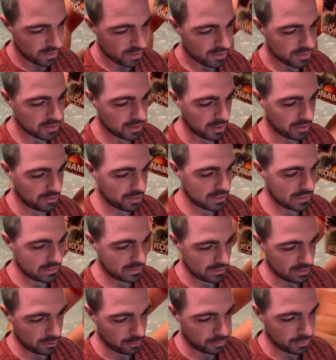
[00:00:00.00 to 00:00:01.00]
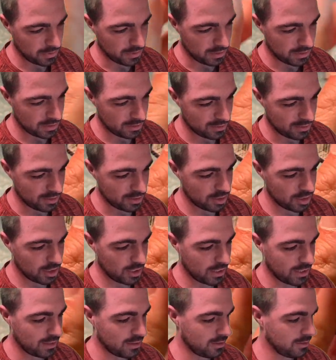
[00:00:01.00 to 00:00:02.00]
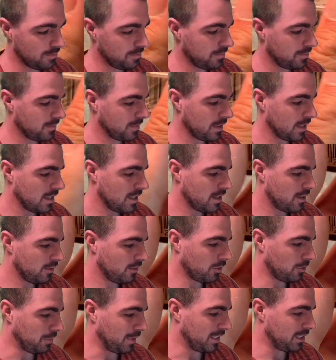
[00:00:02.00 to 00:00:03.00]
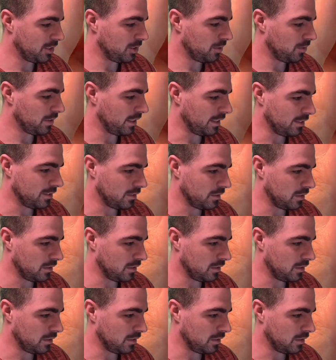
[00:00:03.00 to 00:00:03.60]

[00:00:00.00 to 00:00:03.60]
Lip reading: So I recently opened this on the channel for my 2,000